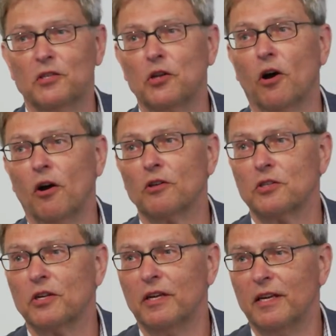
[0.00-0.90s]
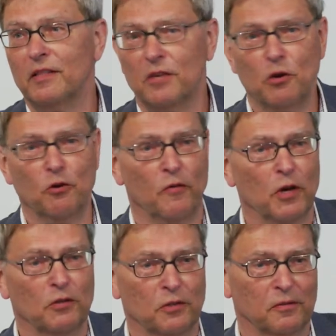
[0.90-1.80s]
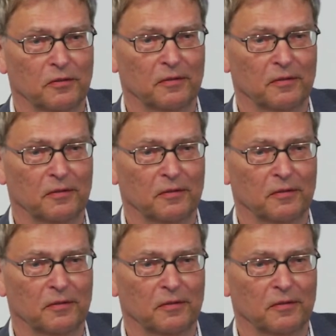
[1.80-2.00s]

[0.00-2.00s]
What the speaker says: the stars in the universe?